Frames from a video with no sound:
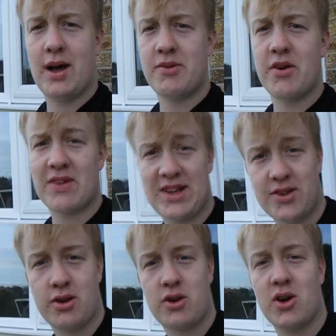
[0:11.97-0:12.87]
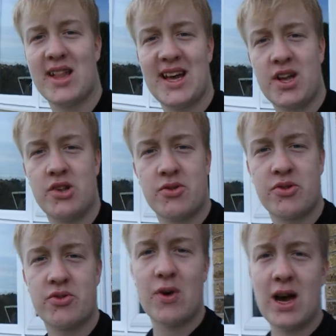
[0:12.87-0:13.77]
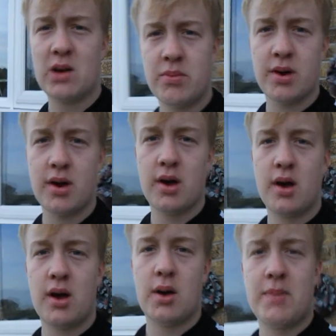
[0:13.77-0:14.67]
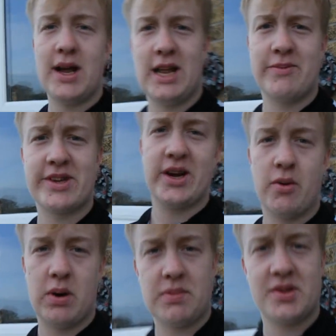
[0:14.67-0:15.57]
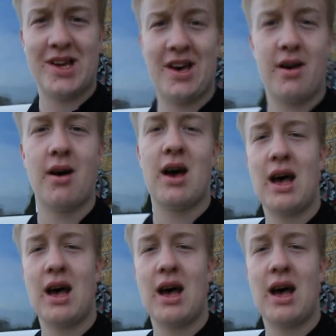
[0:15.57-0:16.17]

And uh, don't forget to go like and subscribe. My name's Kieran Webster.